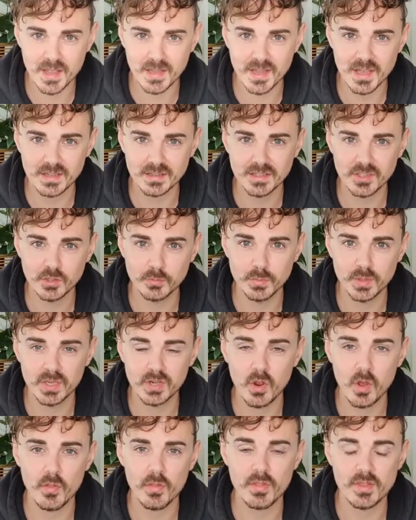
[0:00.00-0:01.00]
a little bit
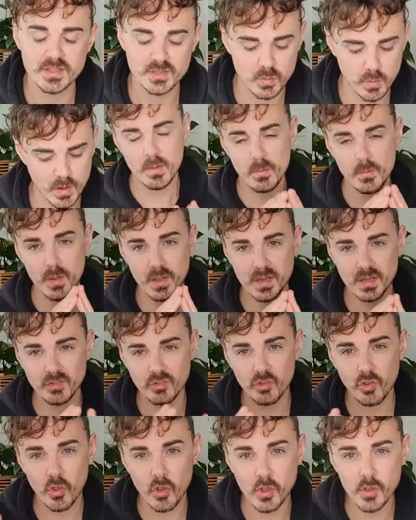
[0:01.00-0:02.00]
on this one. But in
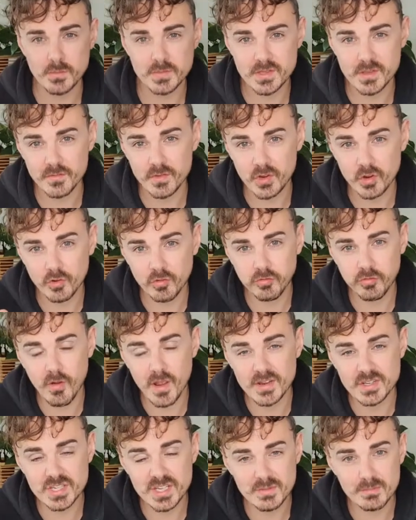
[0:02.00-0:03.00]
terms of a
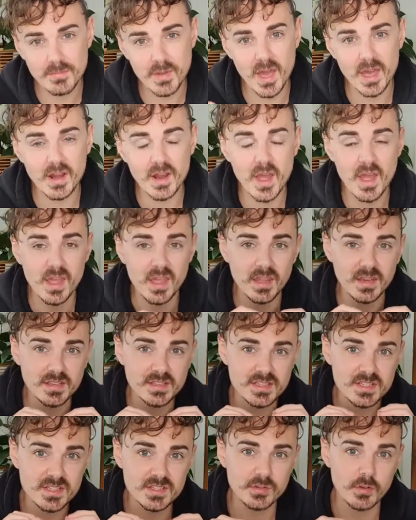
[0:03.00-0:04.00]
crunchy batter, it is
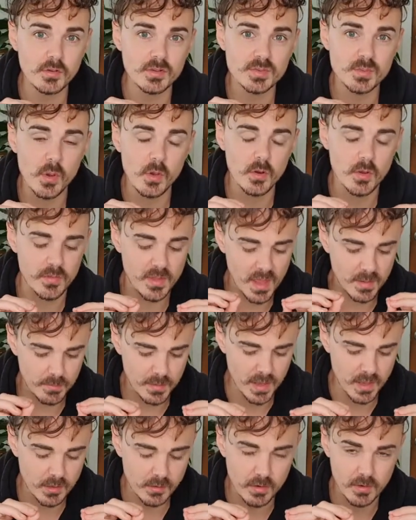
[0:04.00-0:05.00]
so spot on, that
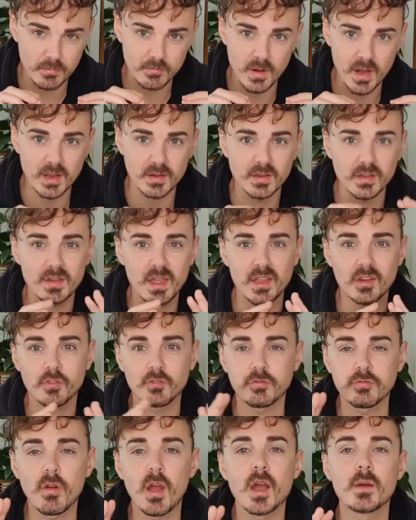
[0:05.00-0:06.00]
batter around it. That
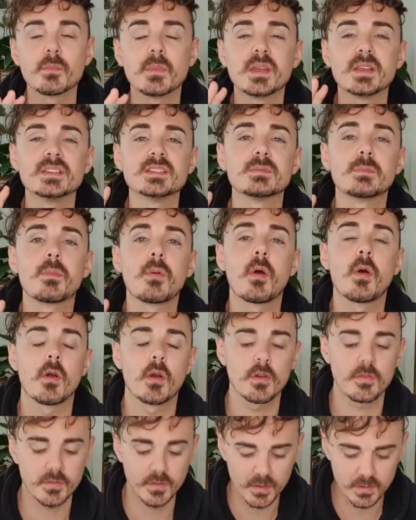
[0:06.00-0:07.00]
crumb is
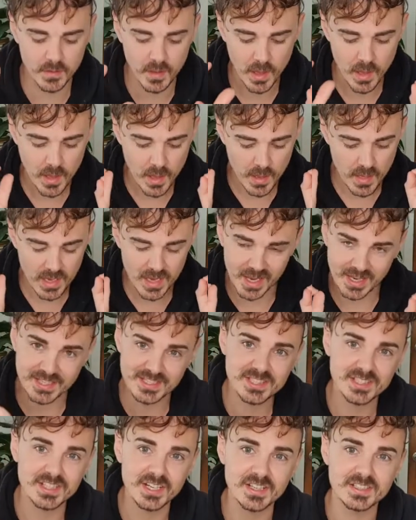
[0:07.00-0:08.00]
perfect.
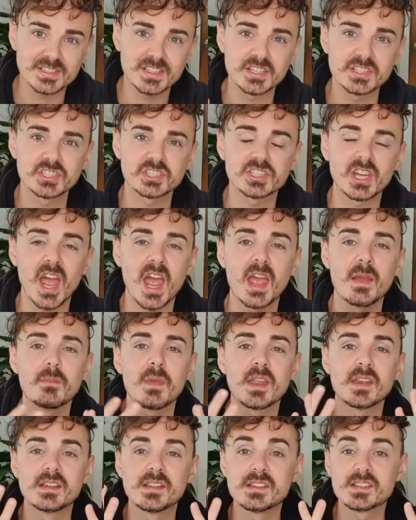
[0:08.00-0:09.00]
It's just a shame
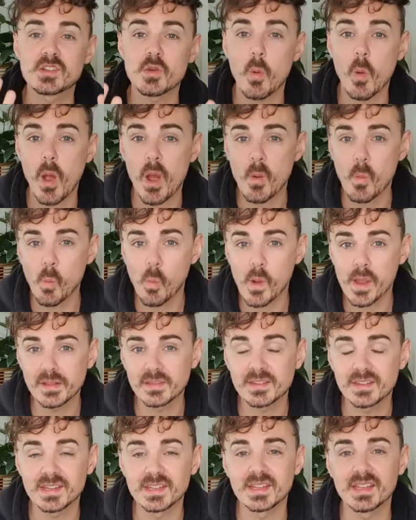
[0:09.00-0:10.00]
that it is quite
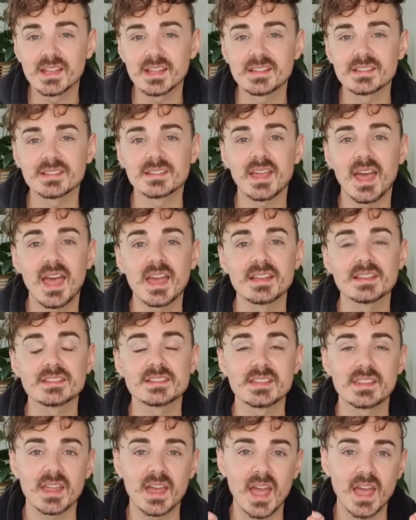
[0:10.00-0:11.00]
wheaty in
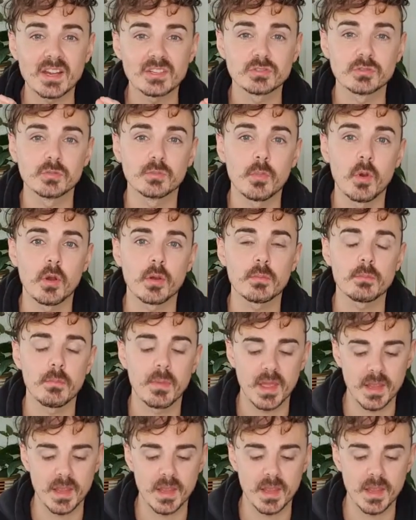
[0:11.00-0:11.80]
taste, the actual mock meat.